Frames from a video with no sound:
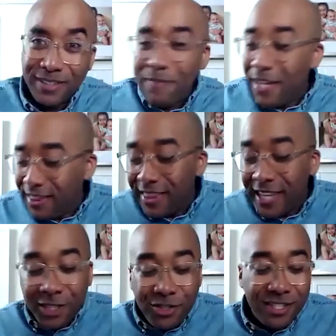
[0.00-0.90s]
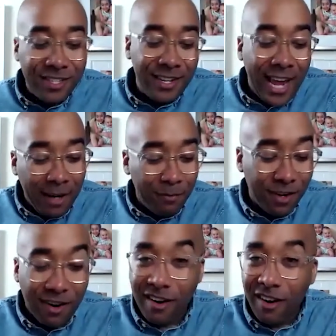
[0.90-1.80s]
mean, the things you just named
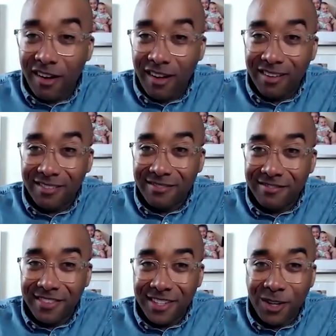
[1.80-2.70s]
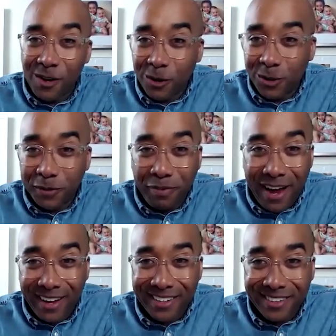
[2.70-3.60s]
is all cultural
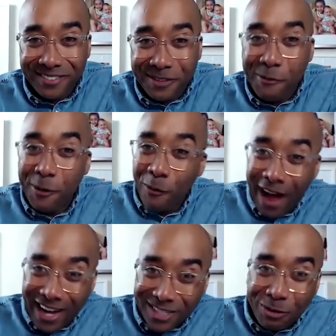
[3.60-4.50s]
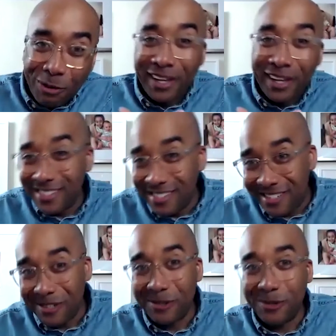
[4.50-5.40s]
product. What we watch, what we listen
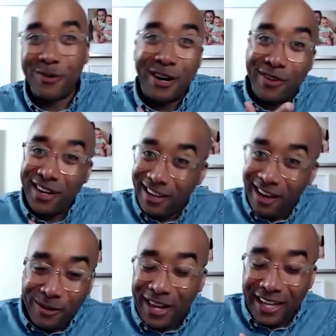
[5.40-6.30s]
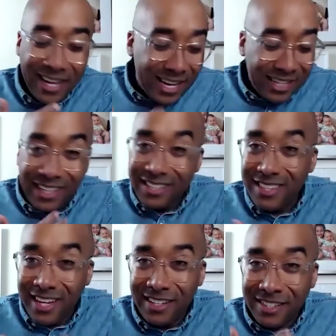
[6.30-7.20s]
to, where we go. Like these
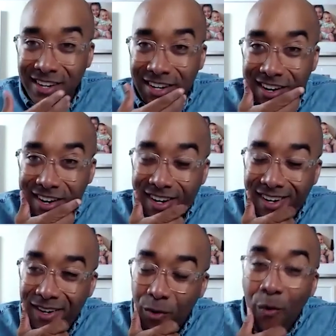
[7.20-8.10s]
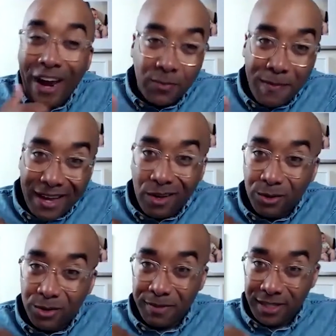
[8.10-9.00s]
things are ways to make
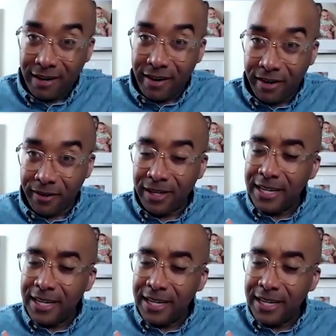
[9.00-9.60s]
culture material.